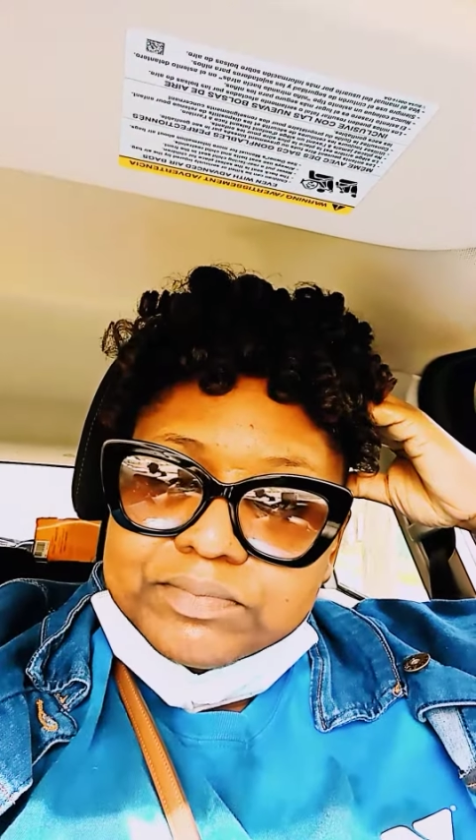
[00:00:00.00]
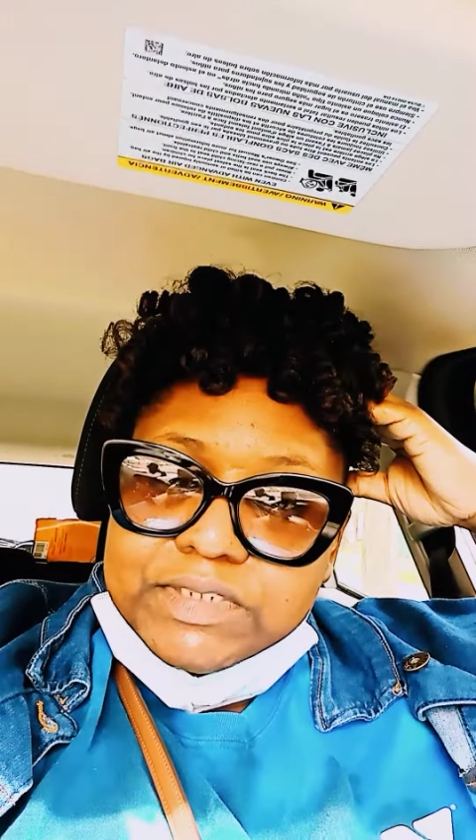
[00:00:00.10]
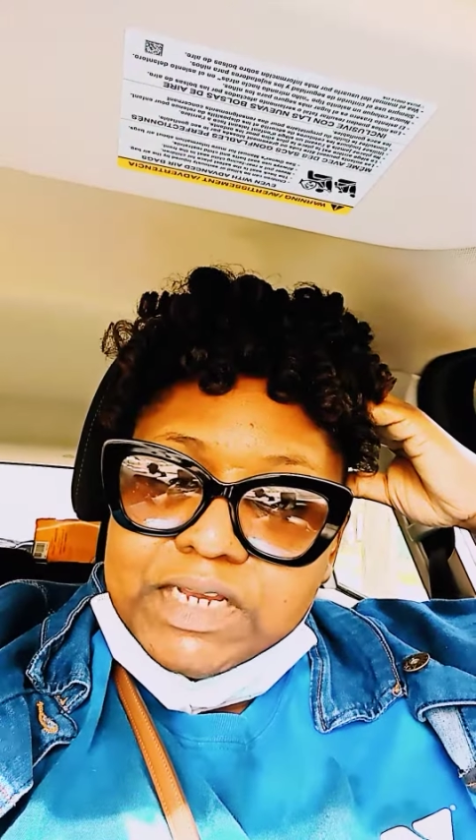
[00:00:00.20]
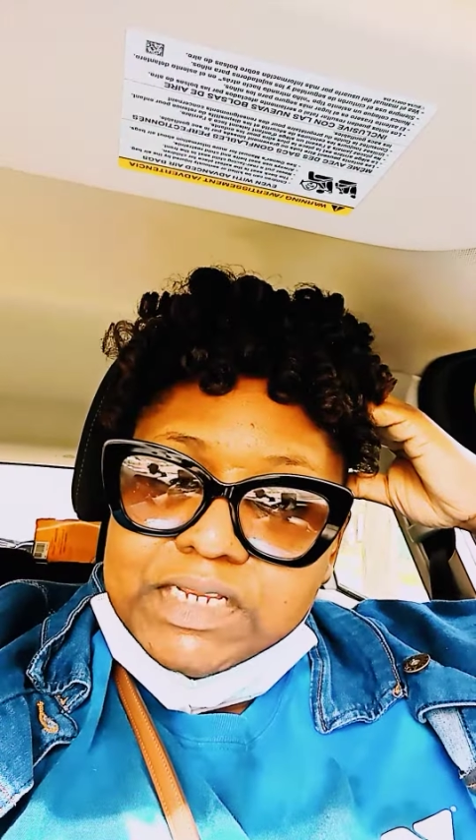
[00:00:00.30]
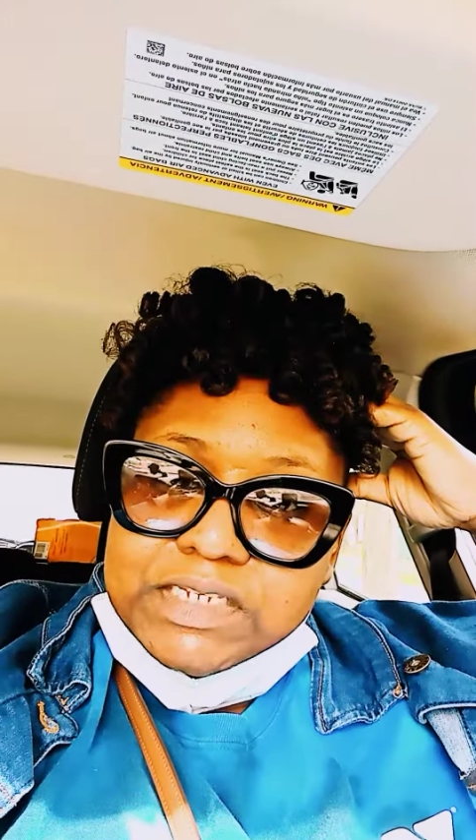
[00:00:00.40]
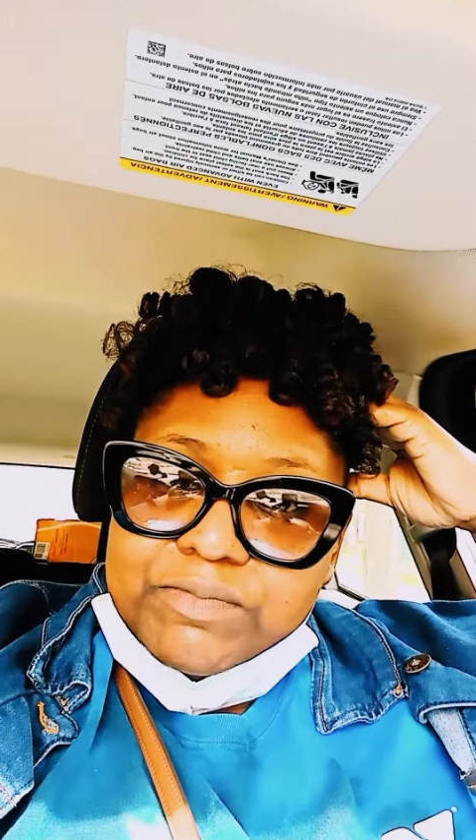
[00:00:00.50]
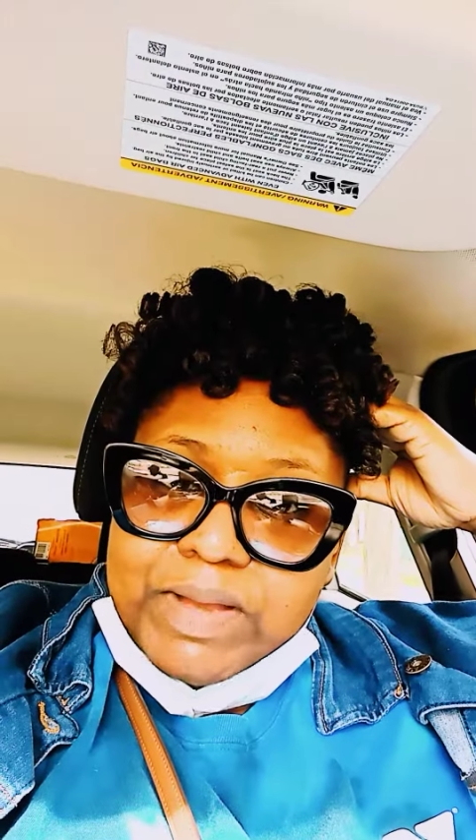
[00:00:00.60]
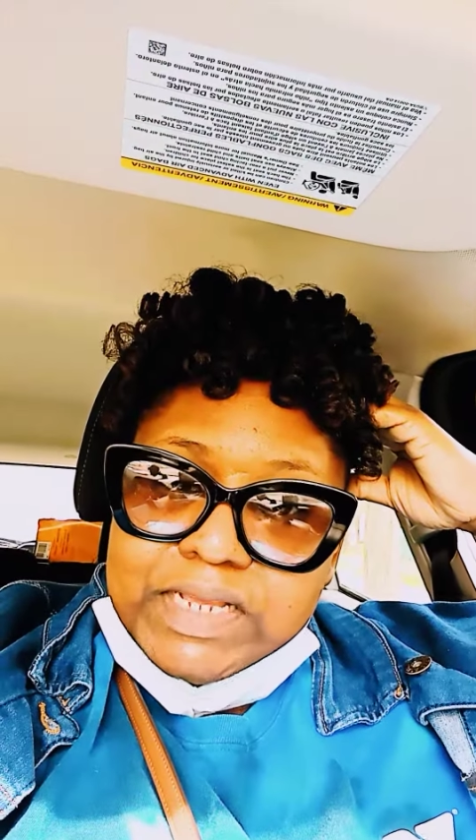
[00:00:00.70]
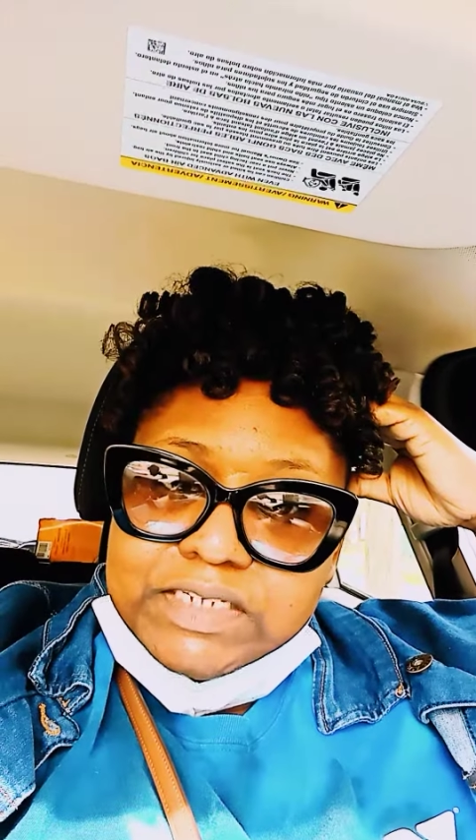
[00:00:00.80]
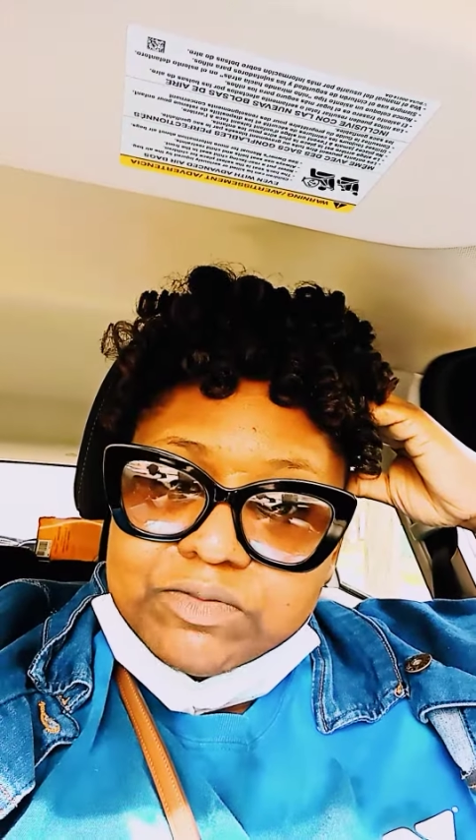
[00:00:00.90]
tons of
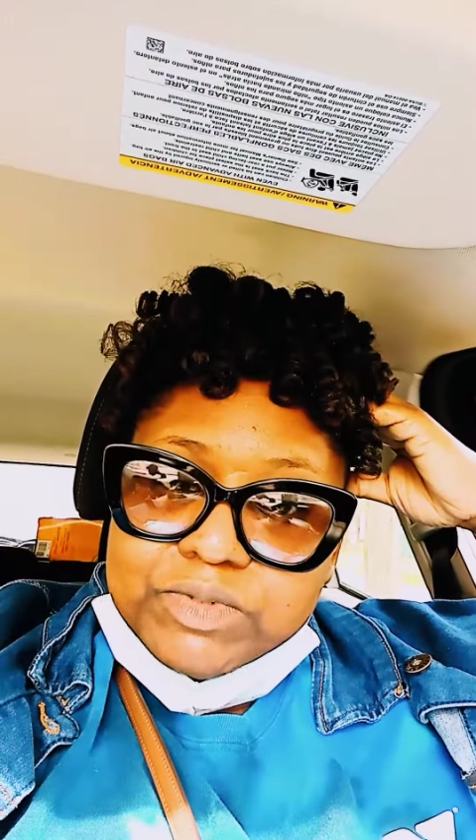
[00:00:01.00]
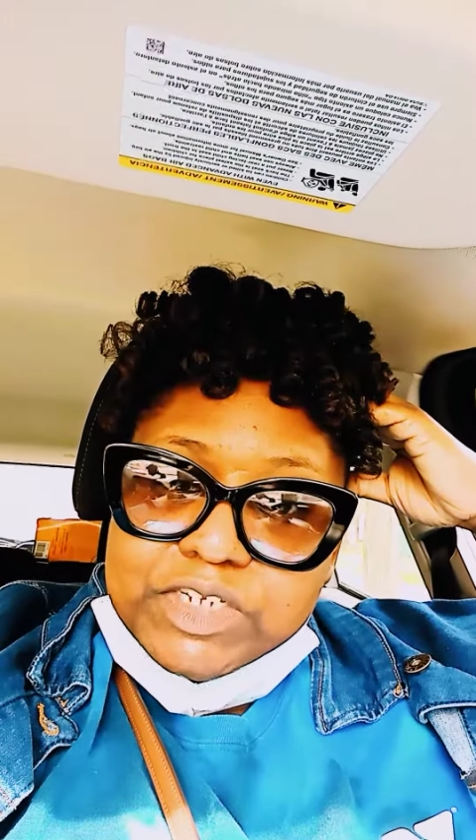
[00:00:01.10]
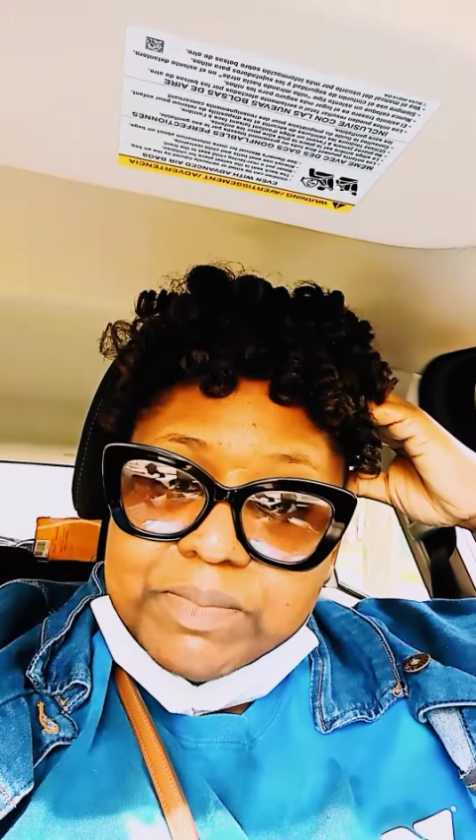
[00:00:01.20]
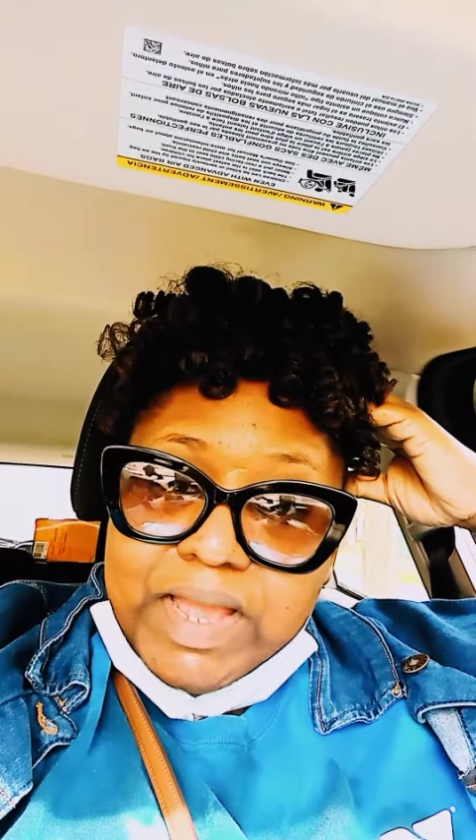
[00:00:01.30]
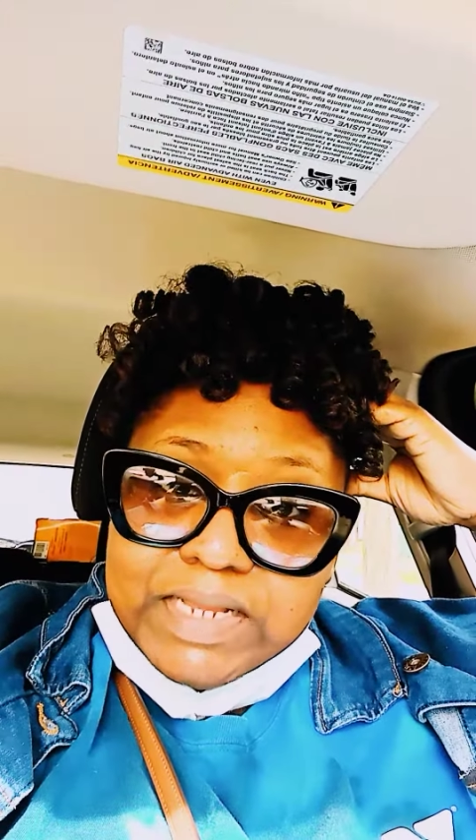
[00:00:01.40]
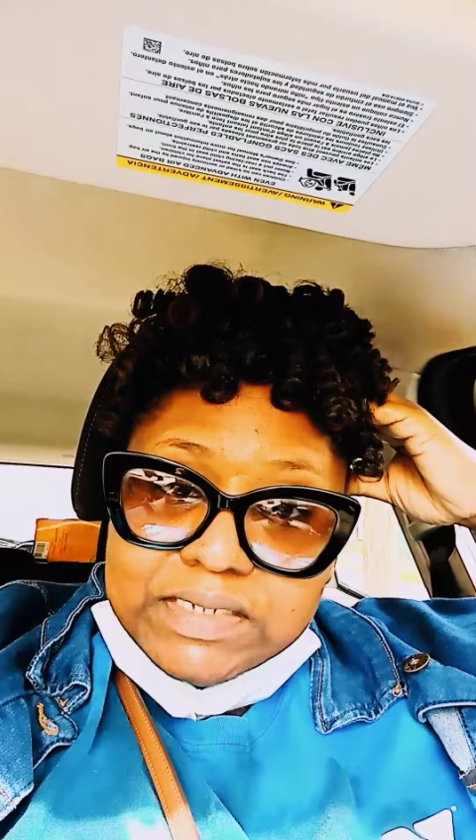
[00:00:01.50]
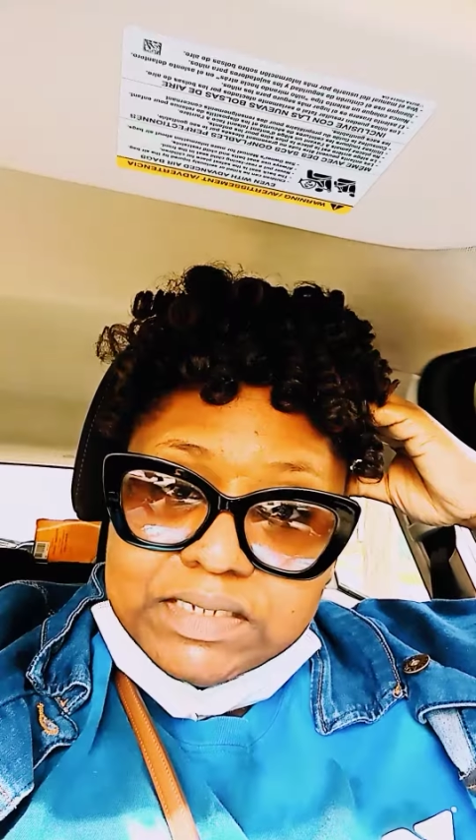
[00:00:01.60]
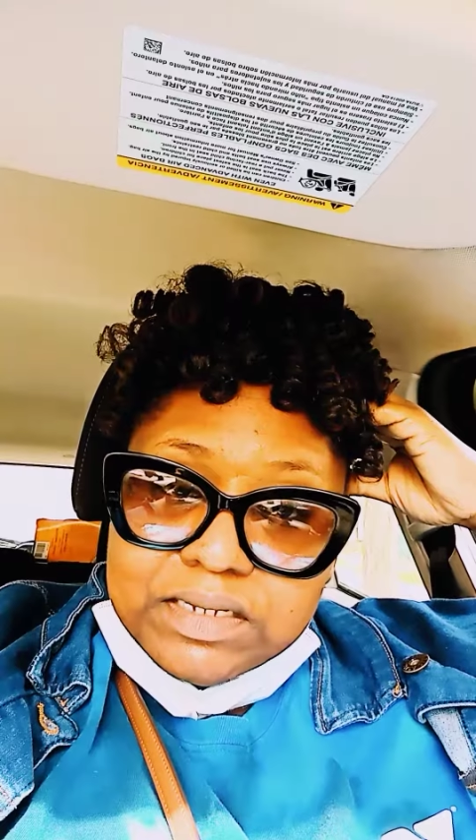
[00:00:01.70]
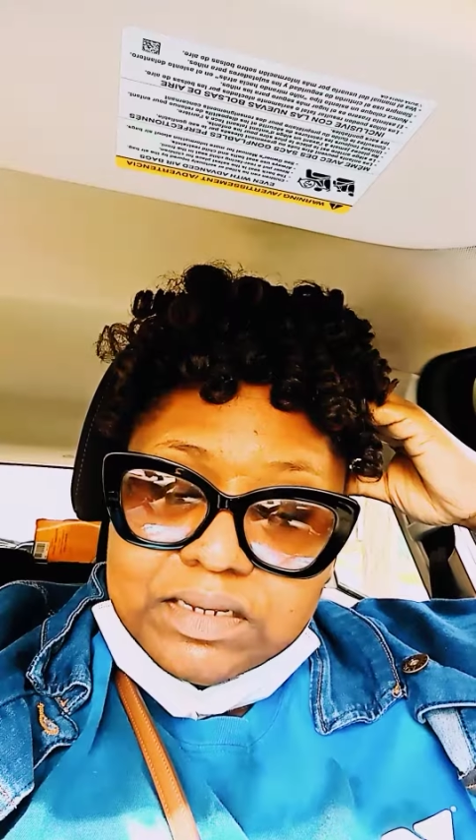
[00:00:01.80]
positive response